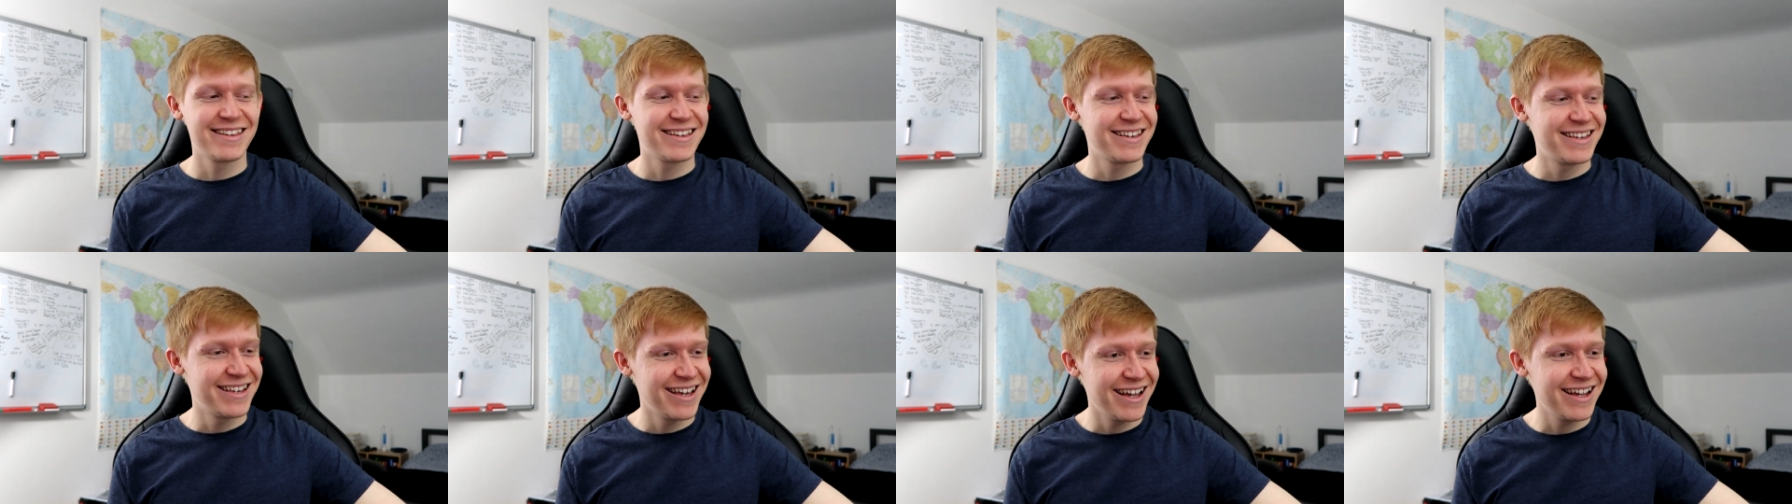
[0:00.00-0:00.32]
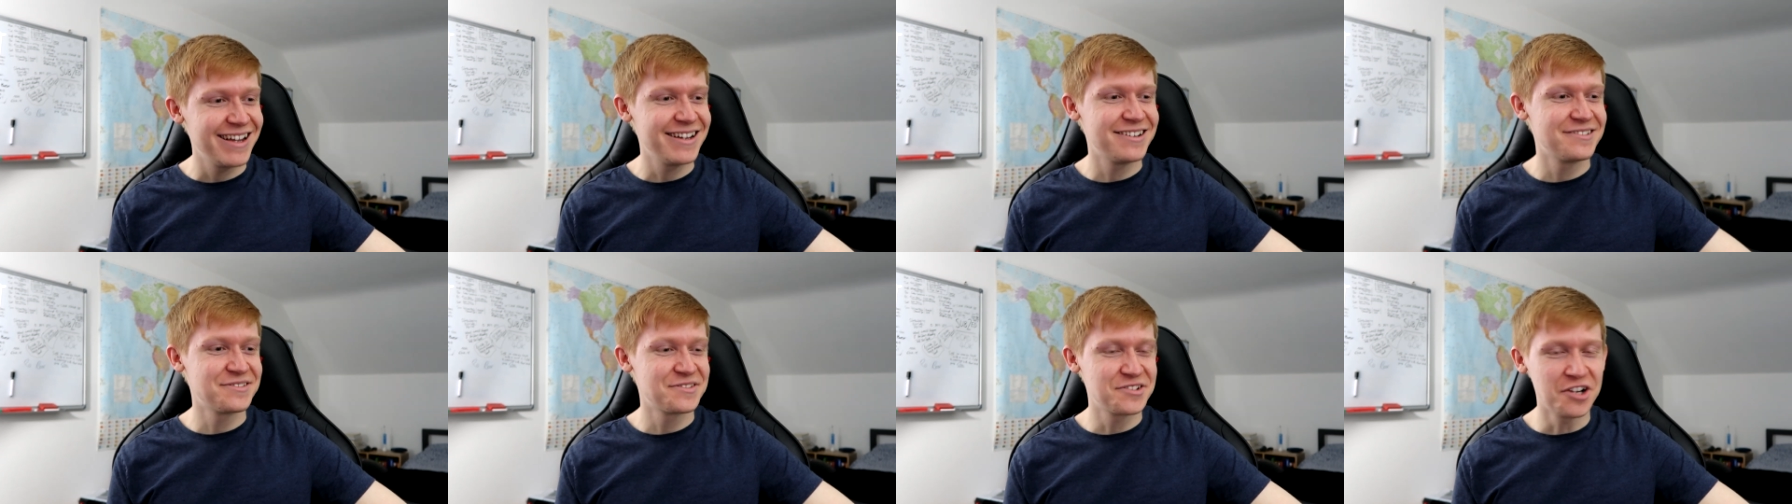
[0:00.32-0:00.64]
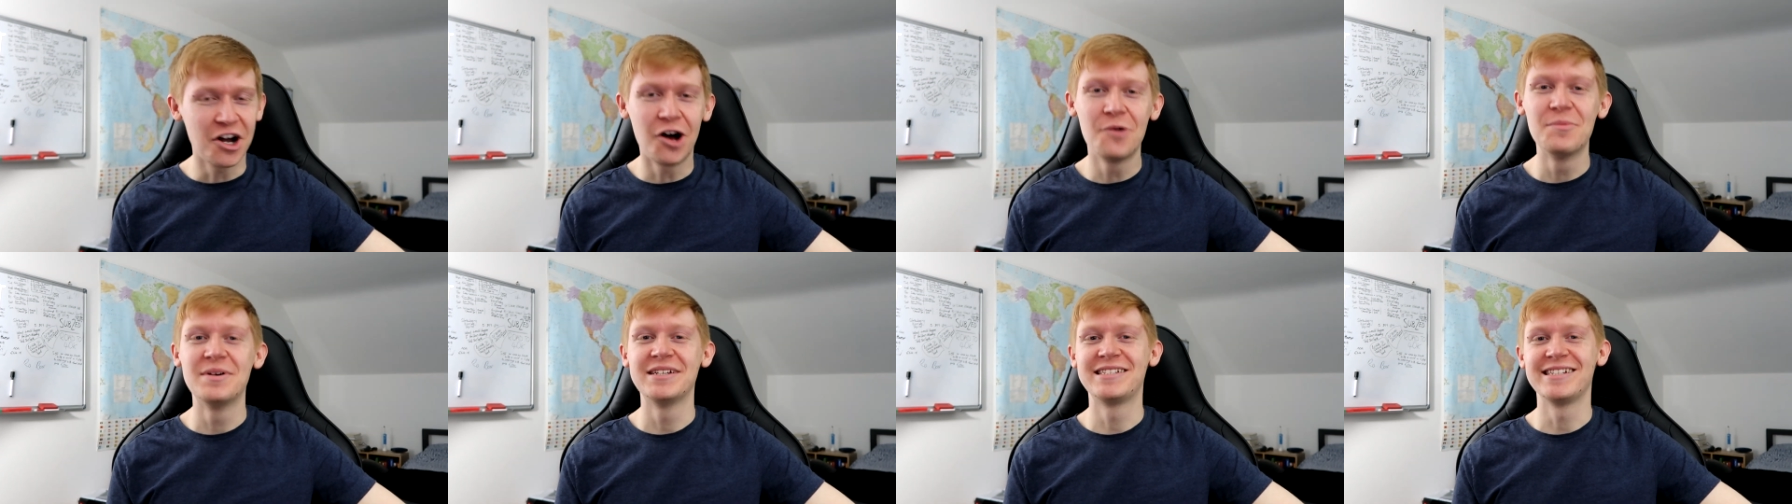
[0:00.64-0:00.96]
The king of
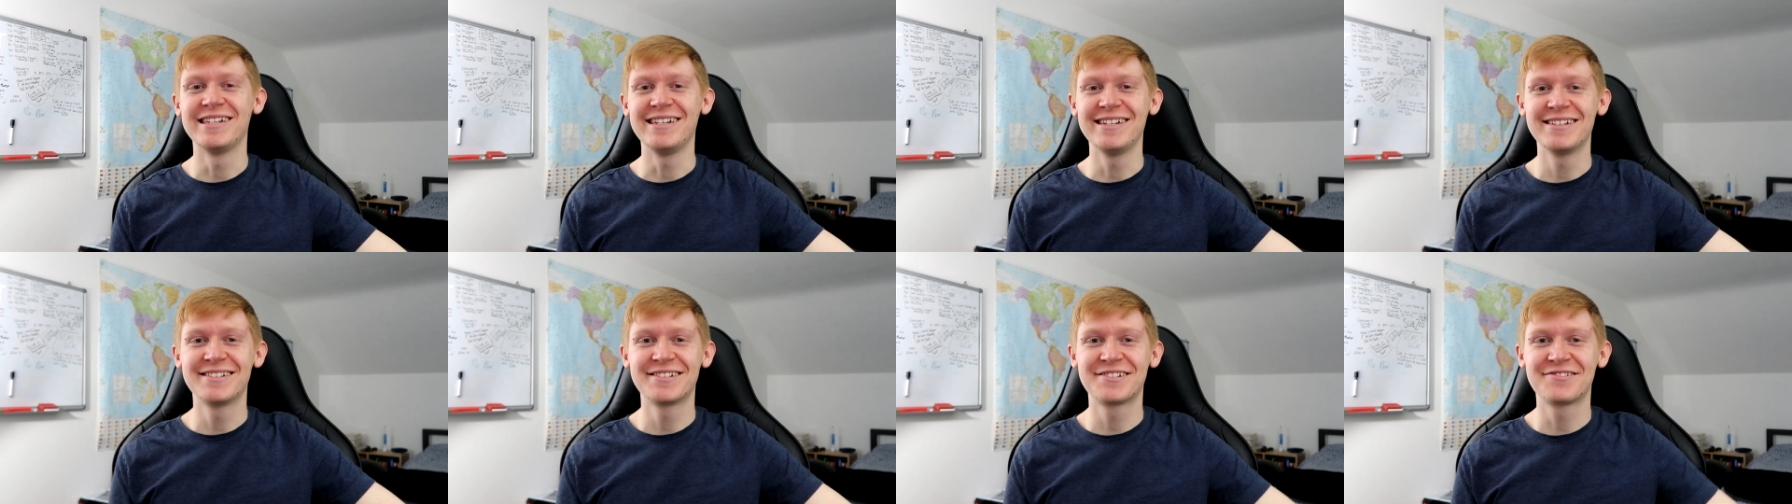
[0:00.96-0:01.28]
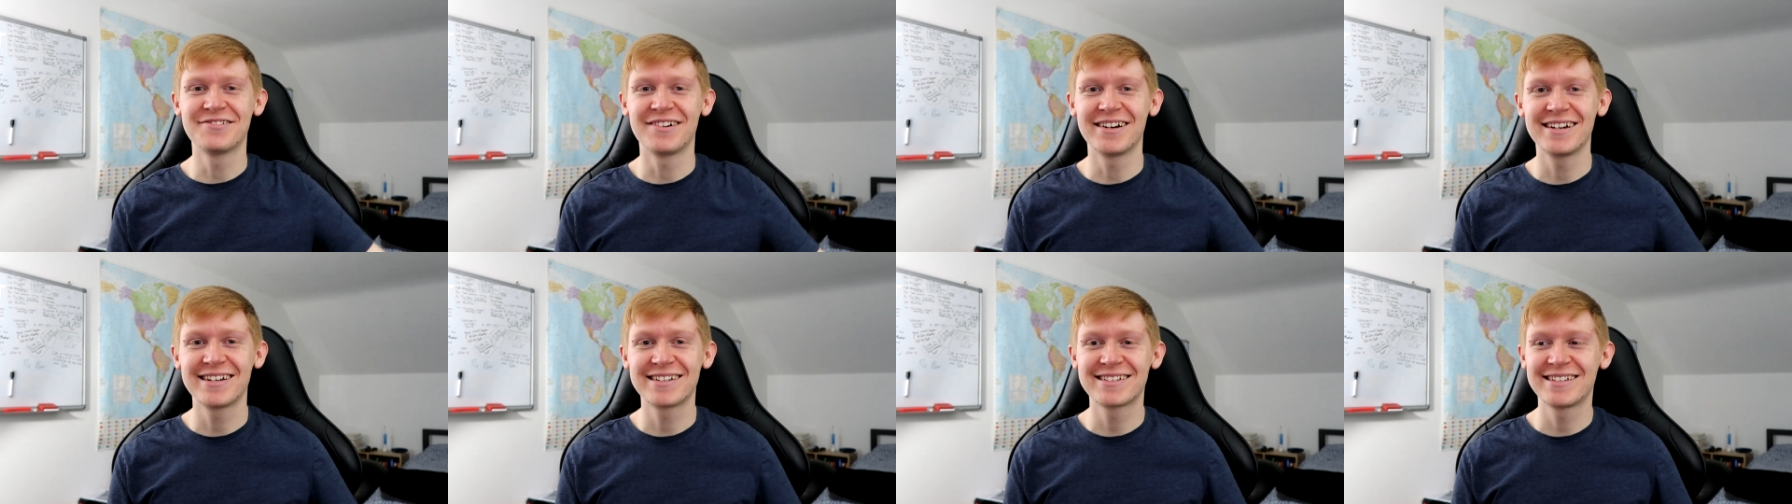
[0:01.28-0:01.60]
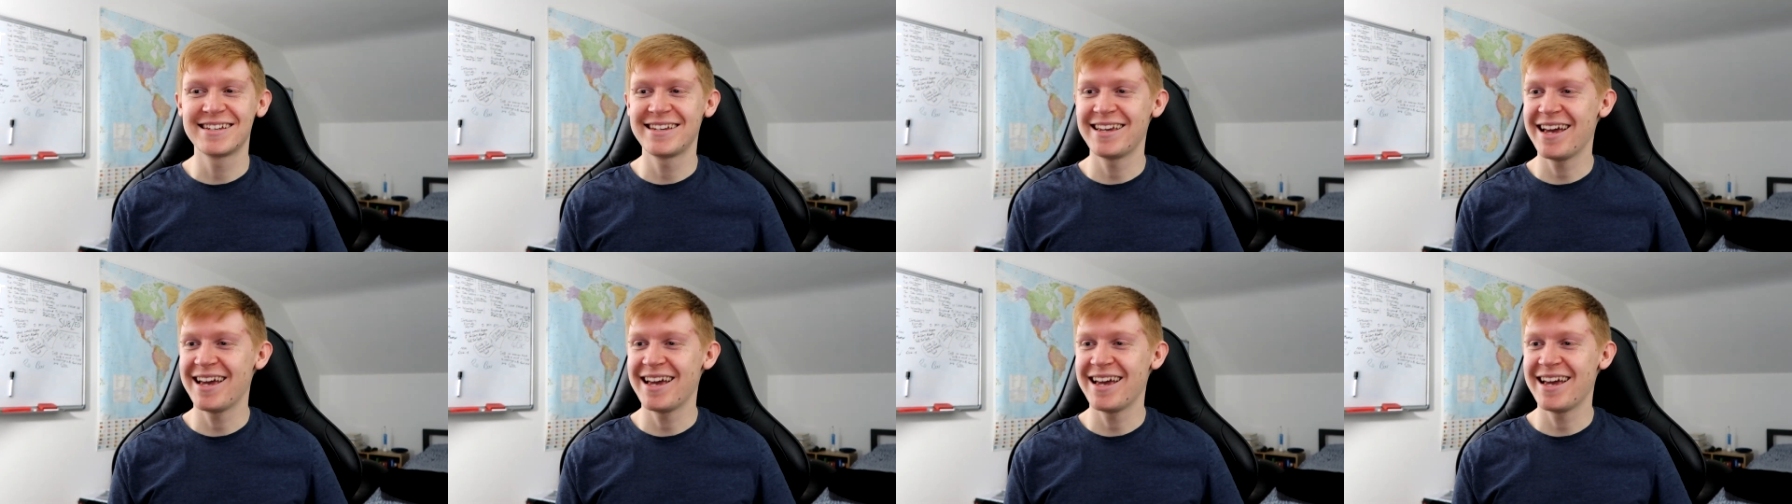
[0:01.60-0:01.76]
comedy strikes